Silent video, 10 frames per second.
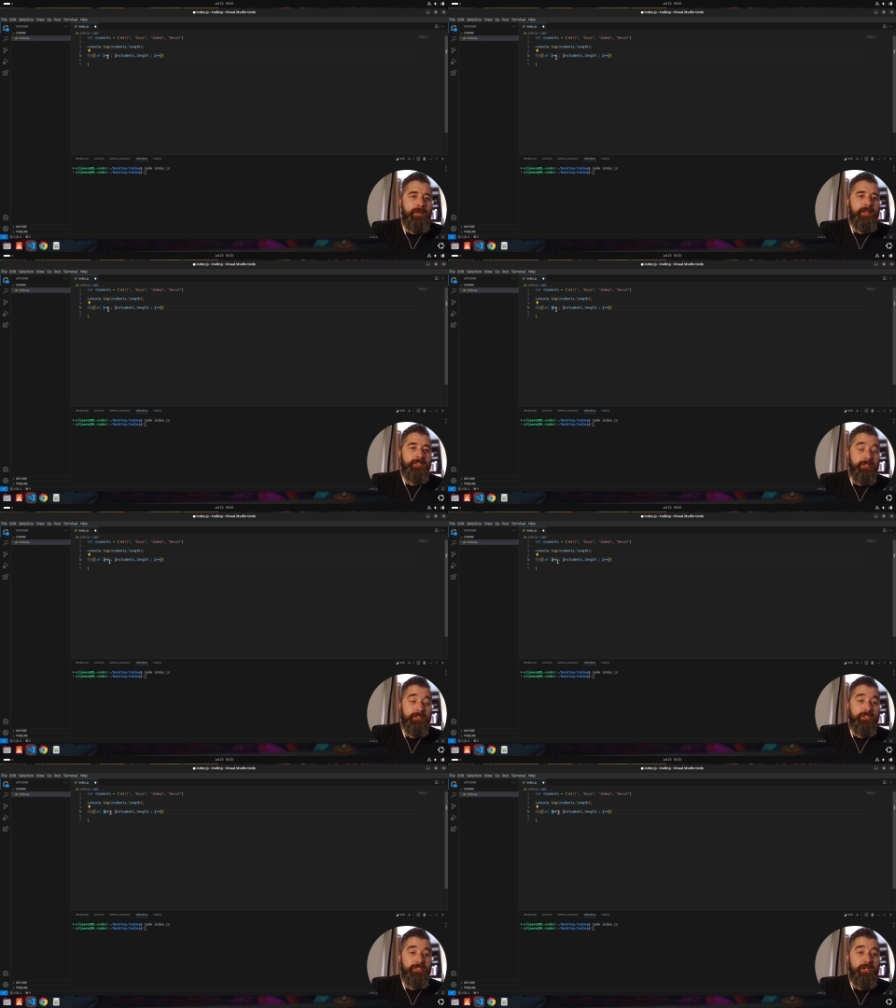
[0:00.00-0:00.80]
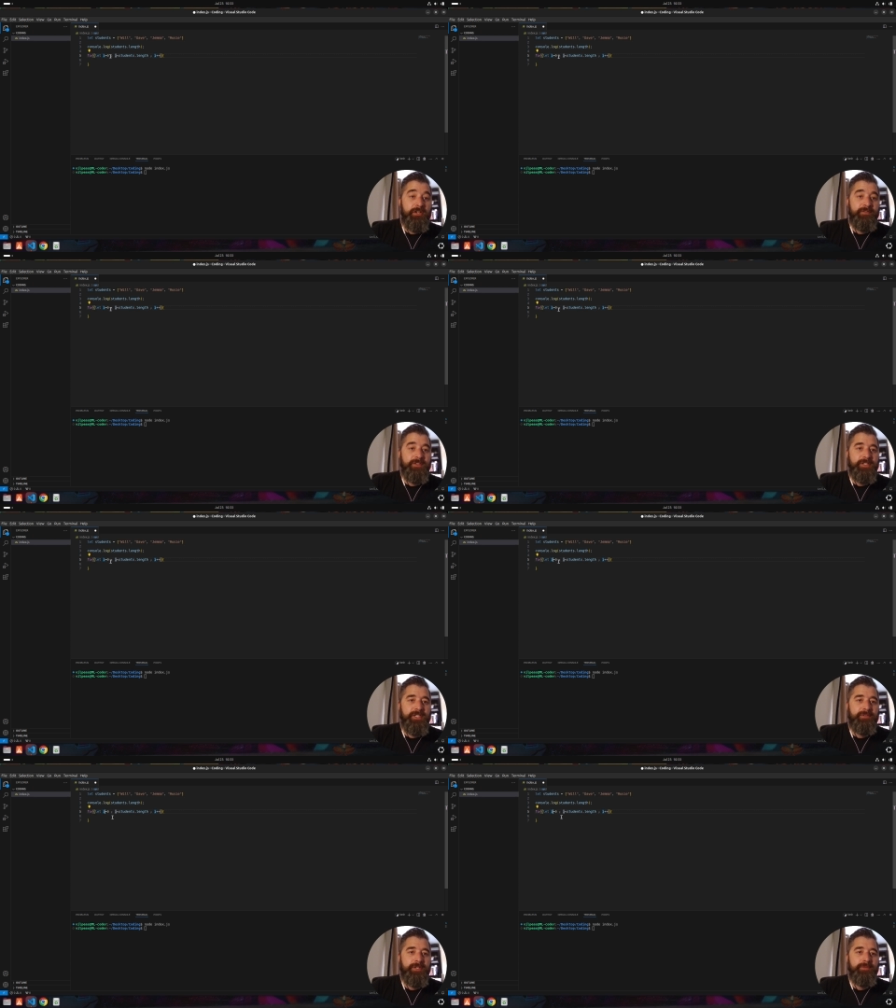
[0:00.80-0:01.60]
It's going to start off as
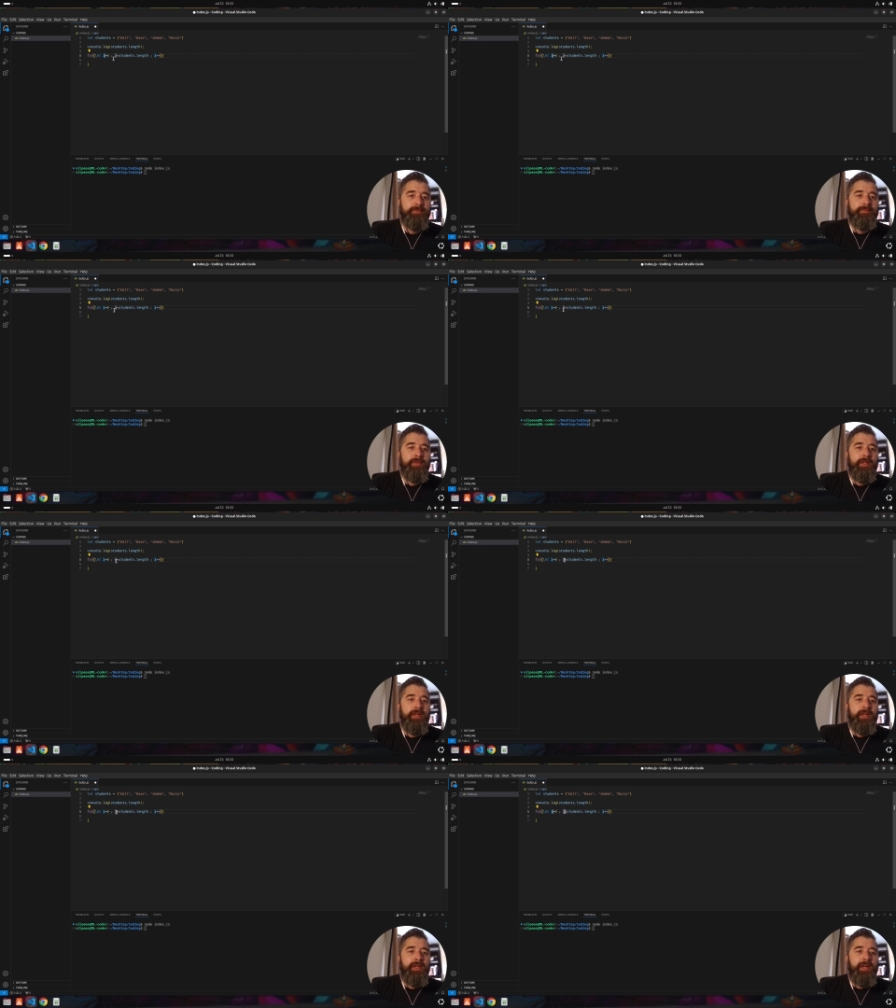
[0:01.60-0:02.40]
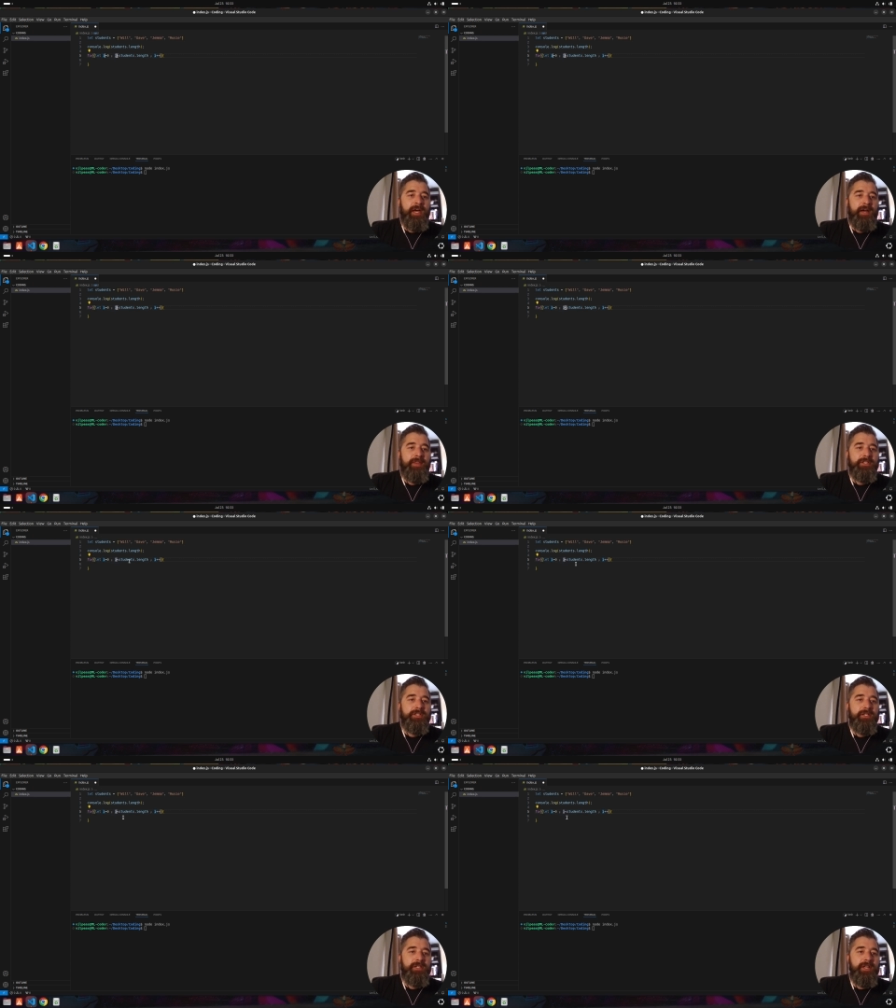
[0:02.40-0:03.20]
0, and then it's
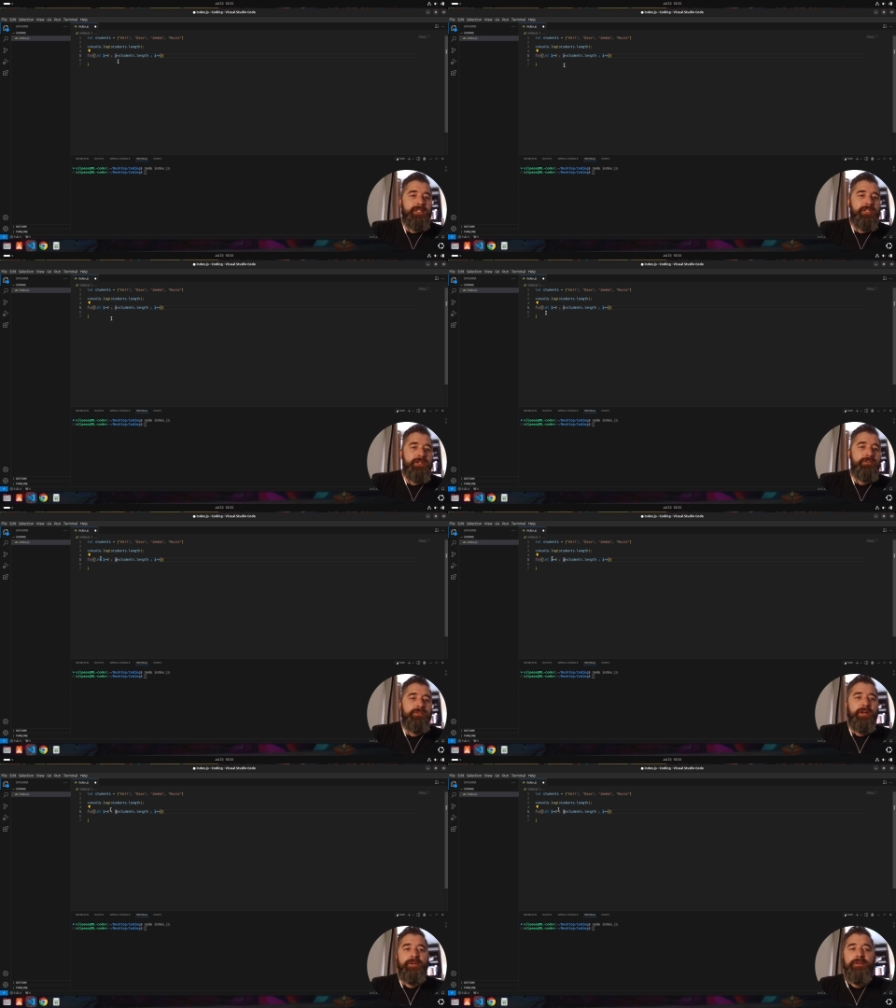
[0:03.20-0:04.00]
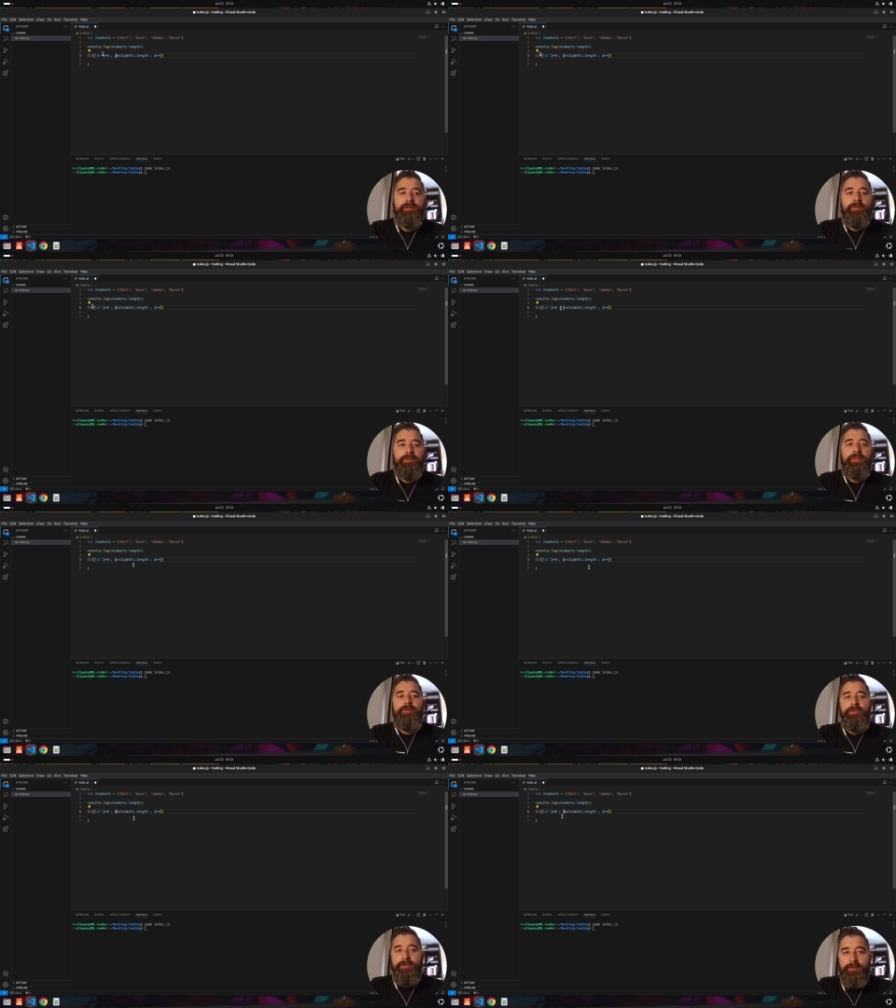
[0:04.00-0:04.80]
going to run
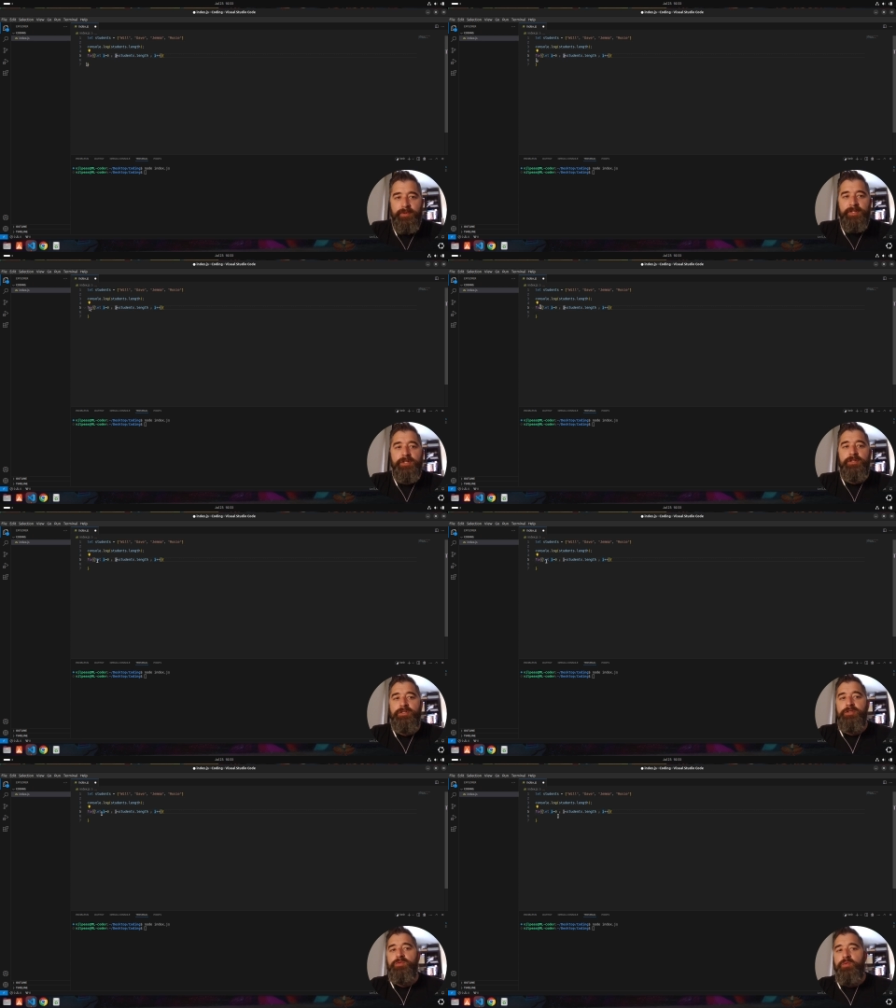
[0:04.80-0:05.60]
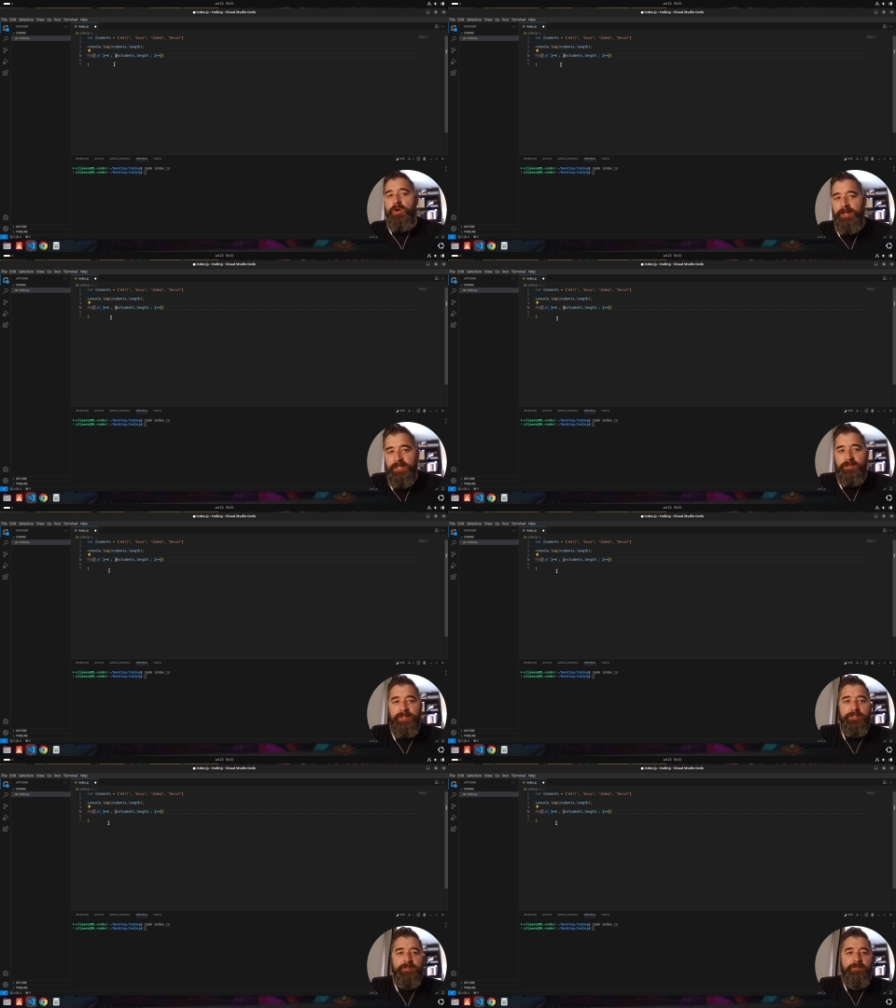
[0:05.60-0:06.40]
through. It's going to do one
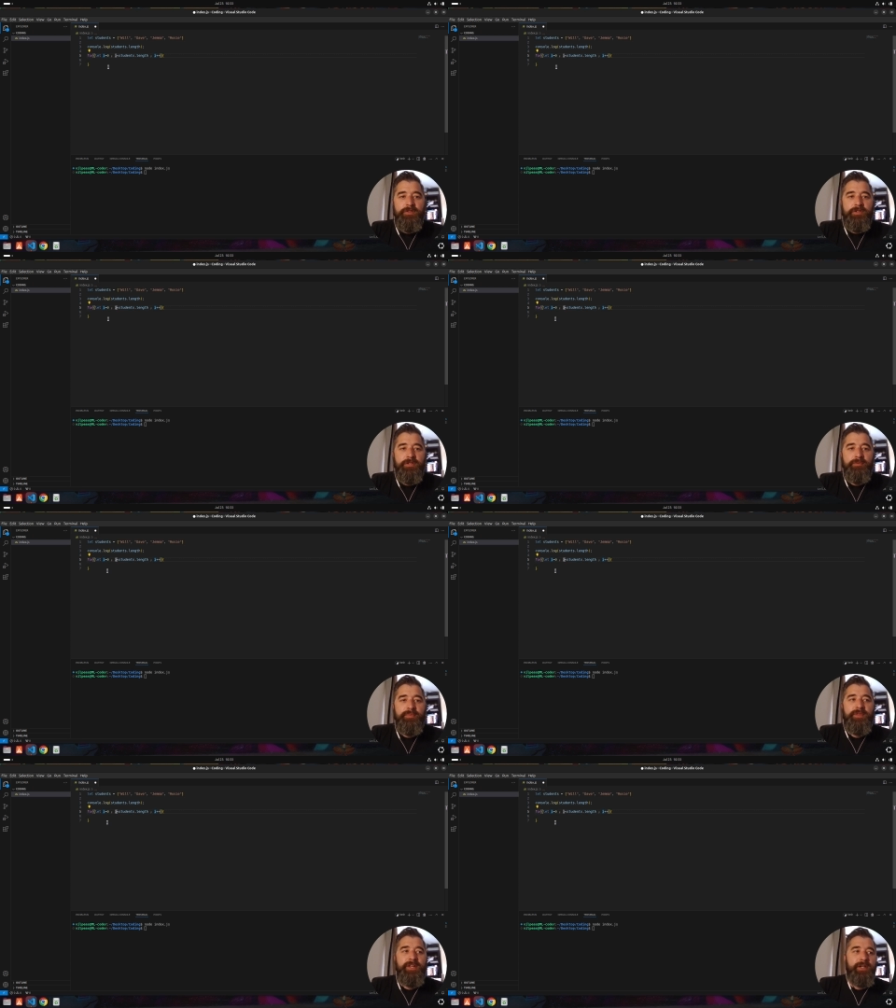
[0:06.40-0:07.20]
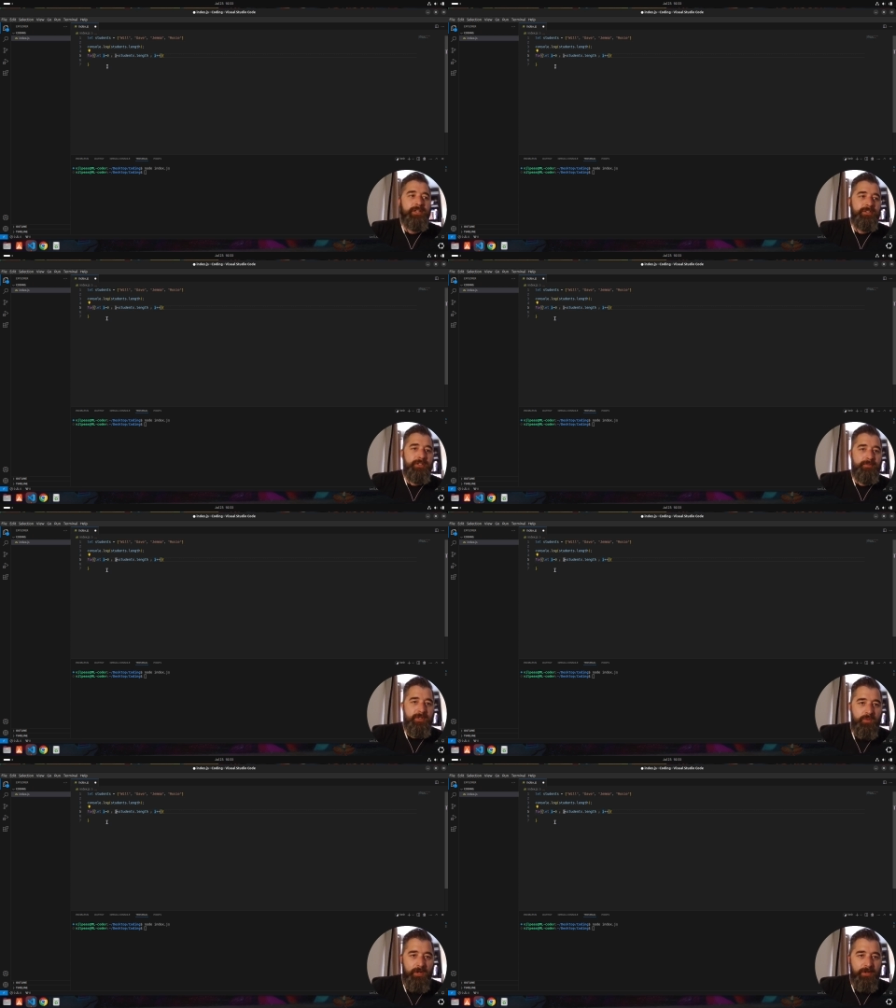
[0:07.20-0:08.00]
iteration through the loop. Then I is going to be
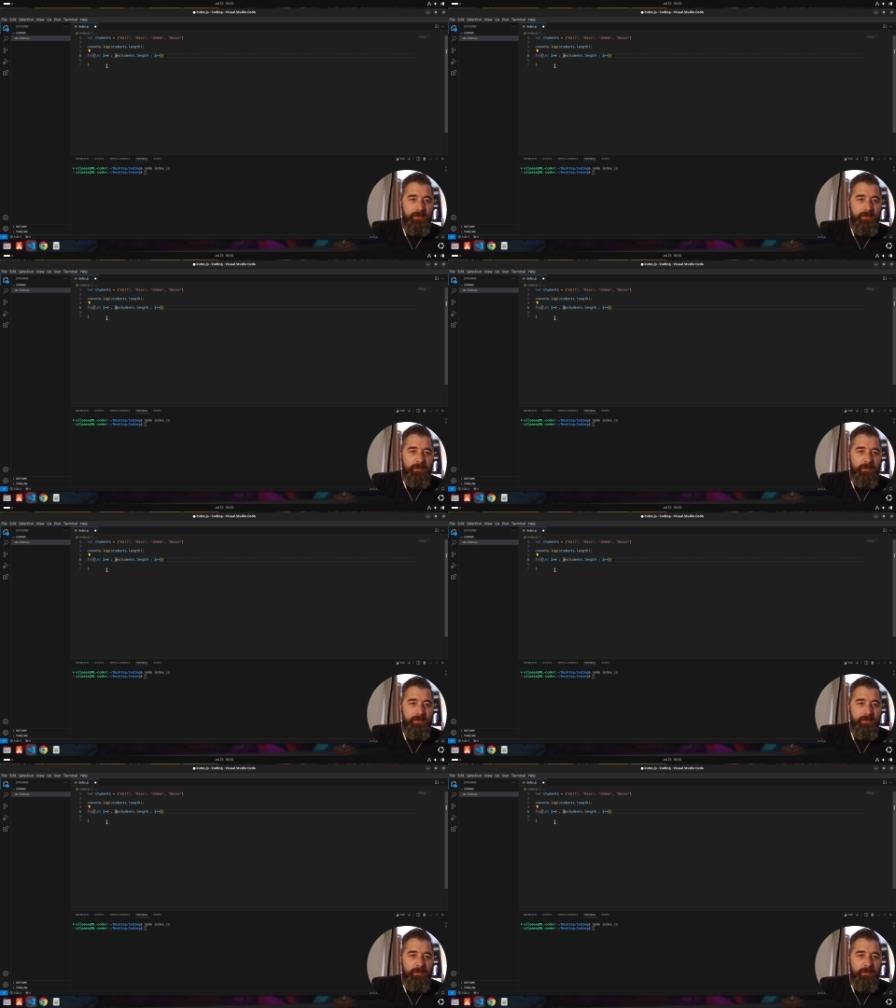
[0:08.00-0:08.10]
1.